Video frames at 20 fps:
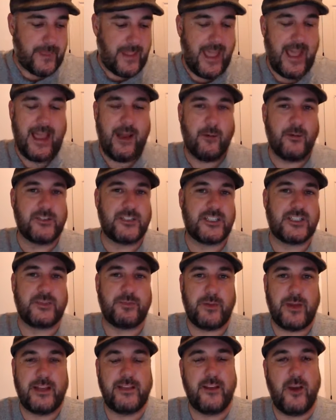I always
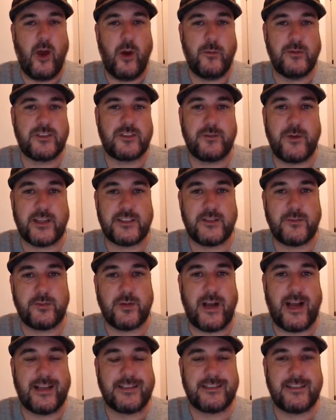explain the home inspection
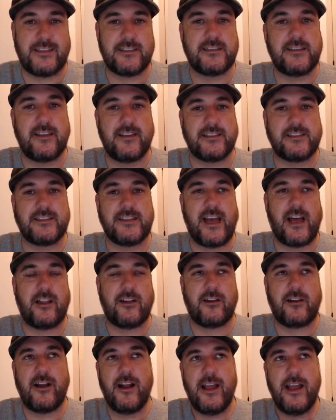process to the
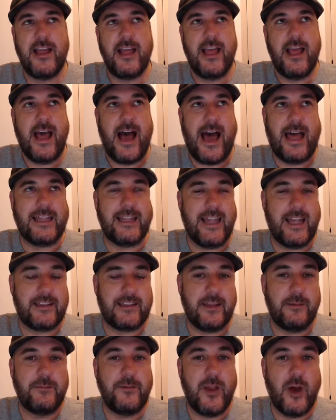seller. I let
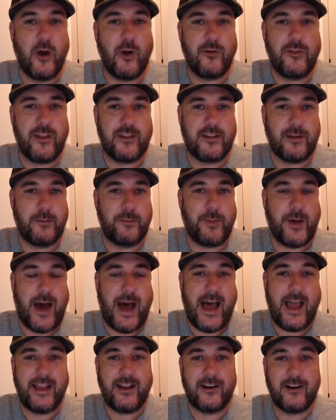them know that the
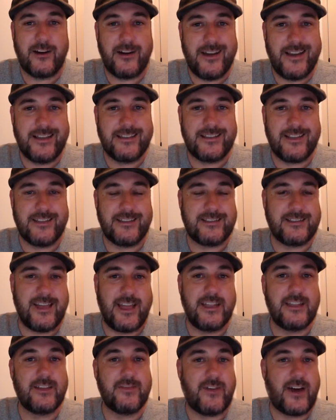buyer is
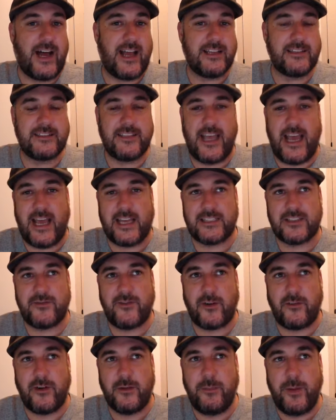incentivized to ask
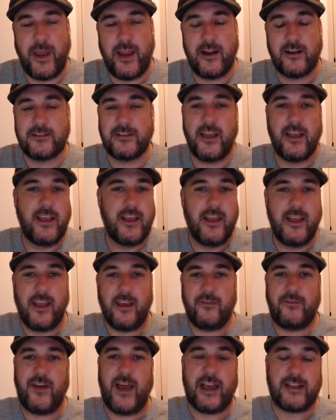for repairs.
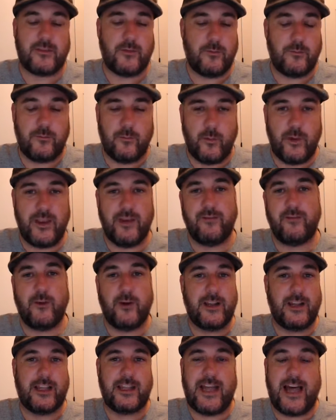In fact, we
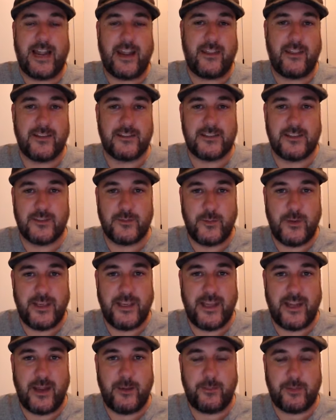avoid a lot of this because we
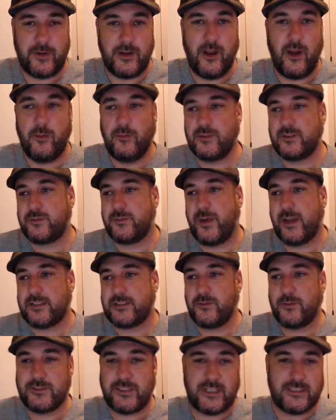get a pre-home
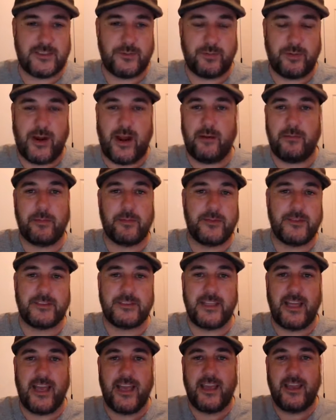inspection, which I should probably
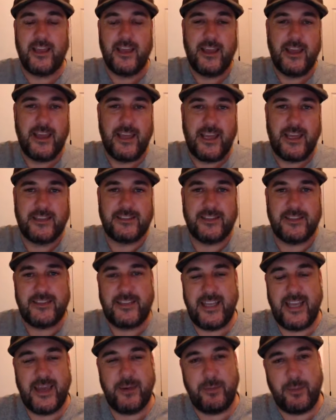say is a
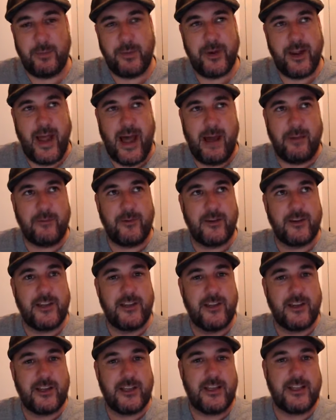tip. But I'm really
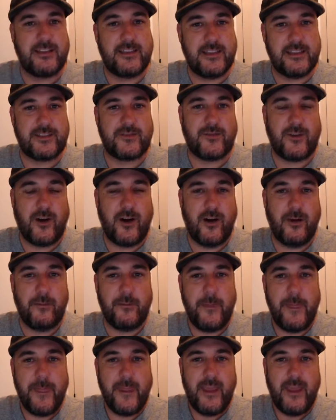looking at this from